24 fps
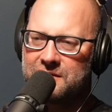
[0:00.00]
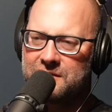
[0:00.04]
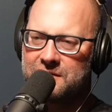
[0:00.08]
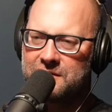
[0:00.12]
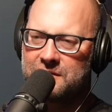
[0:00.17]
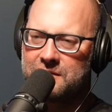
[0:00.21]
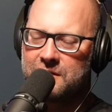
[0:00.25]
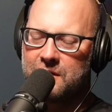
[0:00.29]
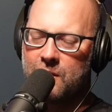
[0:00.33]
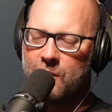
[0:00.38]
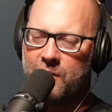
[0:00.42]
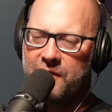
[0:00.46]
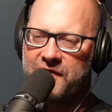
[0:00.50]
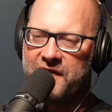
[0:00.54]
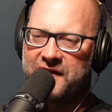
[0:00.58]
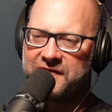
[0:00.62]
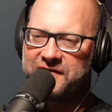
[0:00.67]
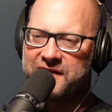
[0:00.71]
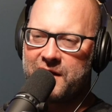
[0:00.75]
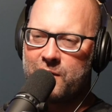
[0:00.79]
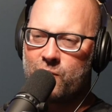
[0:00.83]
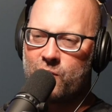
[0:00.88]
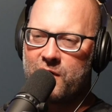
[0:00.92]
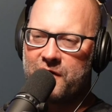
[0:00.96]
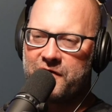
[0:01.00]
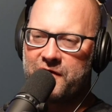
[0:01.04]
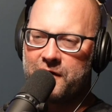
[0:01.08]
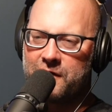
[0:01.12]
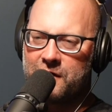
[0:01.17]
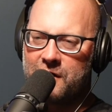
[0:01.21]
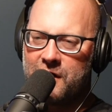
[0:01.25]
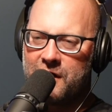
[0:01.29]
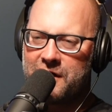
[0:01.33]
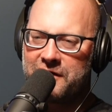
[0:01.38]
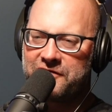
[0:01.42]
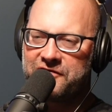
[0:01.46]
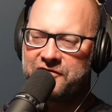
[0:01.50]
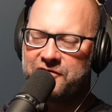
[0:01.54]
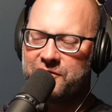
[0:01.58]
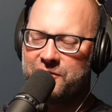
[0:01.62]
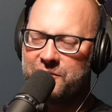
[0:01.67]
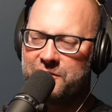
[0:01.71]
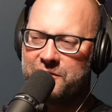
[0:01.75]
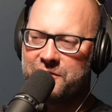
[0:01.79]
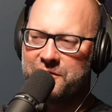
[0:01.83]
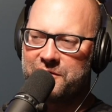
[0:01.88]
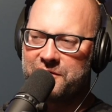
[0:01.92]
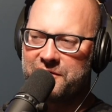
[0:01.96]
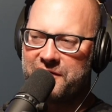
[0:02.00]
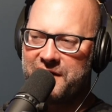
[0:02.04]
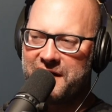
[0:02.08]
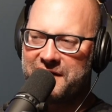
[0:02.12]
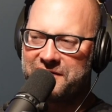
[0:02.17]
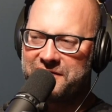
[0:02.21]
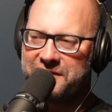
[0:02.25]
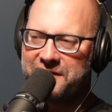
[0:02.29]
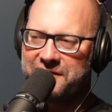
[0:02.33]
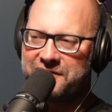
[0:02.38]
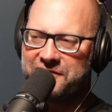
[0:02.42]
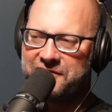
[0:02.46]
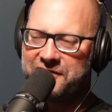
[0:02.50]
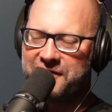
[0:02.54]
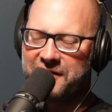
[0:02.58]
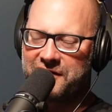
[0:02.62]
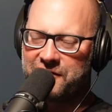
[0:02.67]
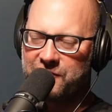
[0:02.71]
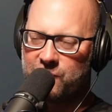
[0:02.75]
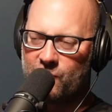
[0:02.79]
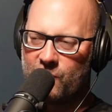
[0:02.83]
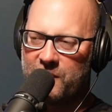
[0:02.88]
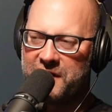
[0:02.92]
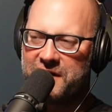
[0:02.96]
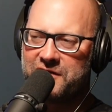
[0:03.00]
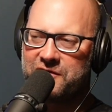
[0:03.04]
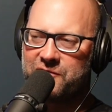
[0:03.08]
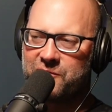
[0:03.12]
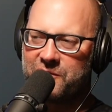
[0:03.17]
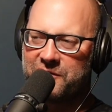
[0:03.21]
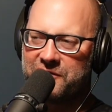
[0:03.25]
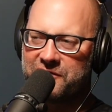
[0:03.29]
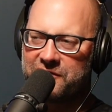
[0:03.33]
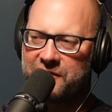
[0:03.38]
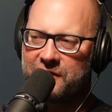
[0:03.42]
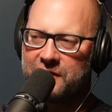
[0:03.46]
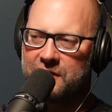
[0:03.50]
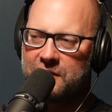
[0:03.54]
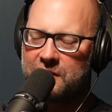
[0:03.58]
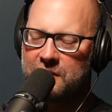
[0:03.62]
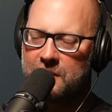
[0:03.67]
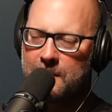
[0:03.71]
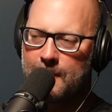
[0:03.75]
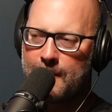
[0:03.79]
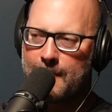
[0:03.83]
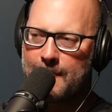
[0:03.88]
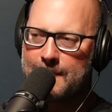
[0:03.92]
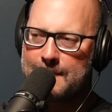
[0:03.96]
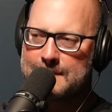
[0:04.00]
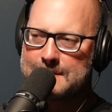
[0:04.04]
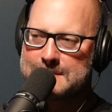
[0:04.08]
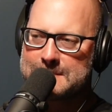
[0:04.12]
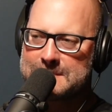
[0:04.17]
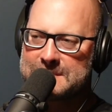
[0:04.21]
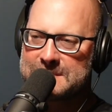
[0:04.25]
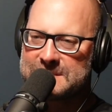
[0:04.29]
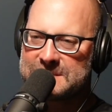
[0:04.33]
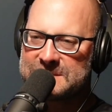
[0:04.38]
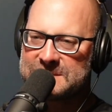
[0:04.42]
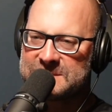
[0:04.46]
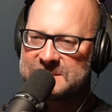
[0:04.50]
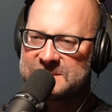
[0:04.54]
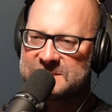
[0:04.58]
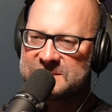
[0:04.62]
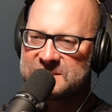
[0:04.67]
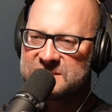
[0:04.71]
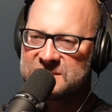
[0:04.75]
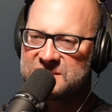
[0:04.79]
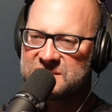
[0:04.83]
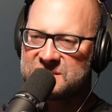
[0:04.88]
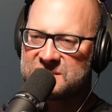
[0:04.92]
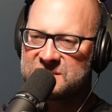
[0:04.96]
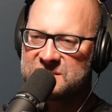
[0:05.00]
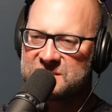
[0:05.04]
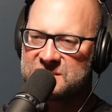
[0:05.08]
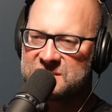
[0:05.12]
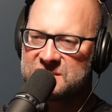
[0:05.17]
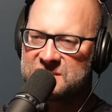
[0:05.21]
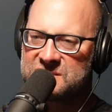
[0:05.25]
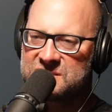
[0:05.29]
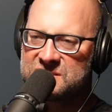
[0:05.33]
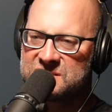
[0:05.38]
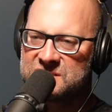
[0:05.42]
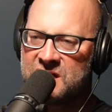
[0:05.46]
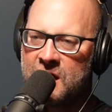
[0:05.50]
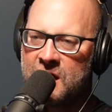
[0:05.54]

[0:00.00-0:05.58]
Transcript: Or that they won the lawsuit, or that that 6 wins was the measuring stick.